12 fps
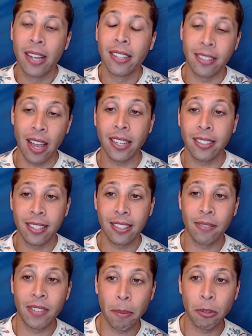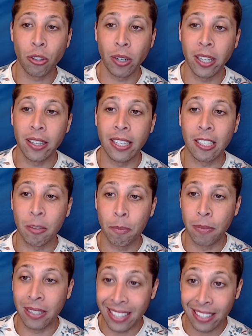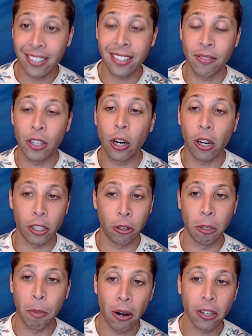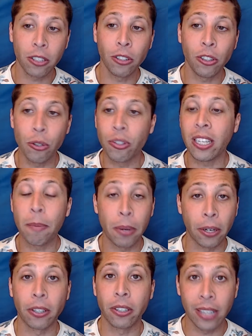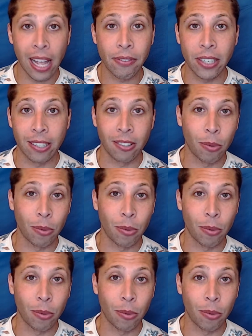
Scientists have demonstrated the ex existence of the Garganola particle using empirical evidence.